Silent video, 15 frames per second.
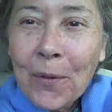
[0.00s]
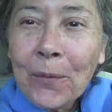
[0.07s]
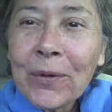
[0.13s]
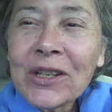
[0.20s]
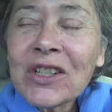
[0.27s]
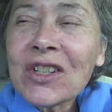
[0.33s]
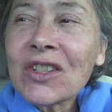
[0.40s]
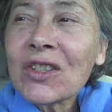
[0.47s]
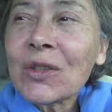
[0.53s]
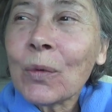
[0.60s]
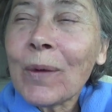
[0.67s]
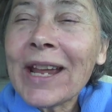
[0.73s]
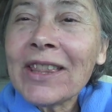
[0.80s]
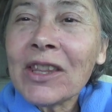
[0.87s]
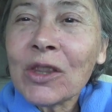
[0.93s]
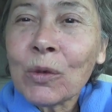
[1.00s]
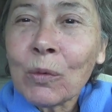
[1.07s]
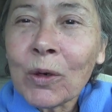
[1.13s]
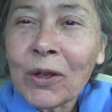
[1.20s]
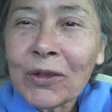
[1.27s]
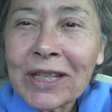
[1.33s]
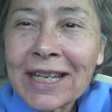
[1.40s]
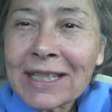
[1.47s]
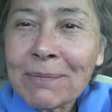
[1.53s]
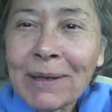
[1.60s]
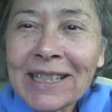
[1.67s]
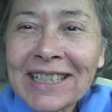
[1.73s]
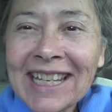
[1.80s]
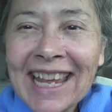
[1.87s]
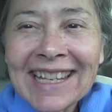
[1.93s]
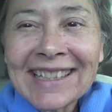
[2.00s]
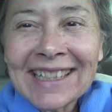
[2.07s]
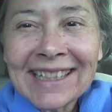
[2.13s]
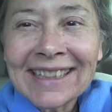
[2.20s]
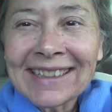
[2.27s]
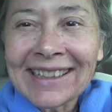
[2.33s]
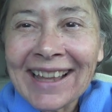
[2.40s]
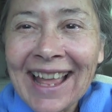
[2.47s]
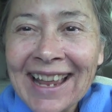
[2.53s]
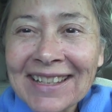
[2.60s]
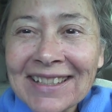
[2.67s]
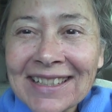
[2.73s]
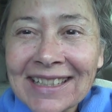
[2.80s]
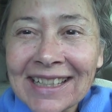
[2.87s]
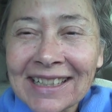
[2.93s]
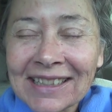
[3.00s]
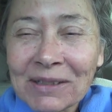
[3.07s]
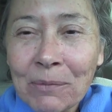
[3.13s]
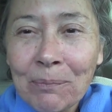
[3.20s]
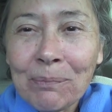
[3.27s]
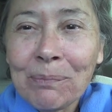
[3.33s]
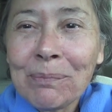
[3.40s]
which is the way that the world has been tending in the last uh,